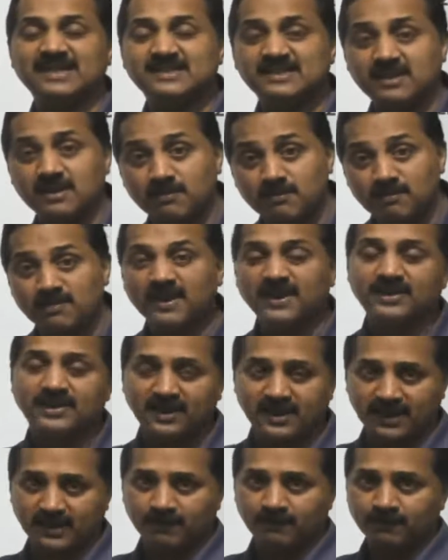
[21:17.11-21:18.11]

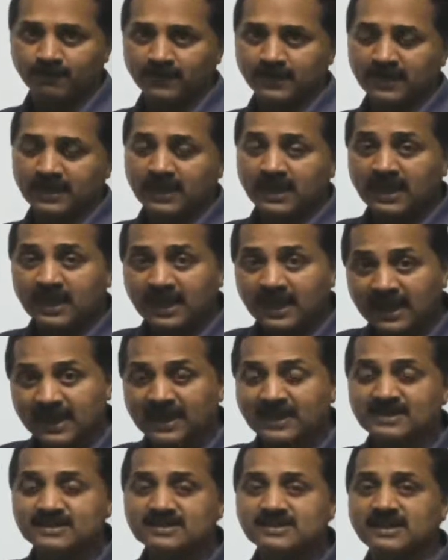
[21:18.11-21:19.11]
completely
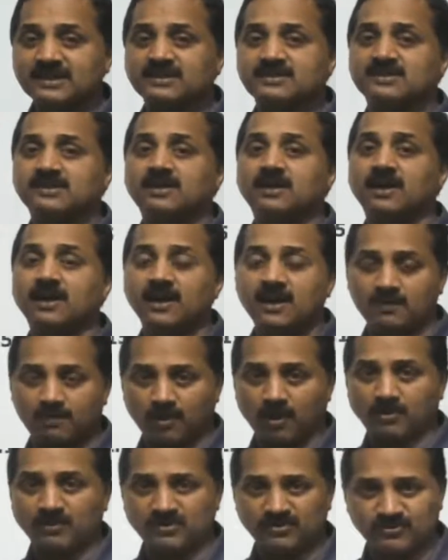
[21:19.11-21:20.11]
against its earlier
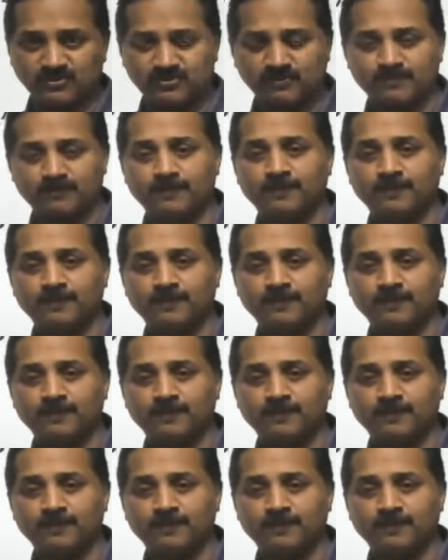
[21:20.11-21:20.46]
promise.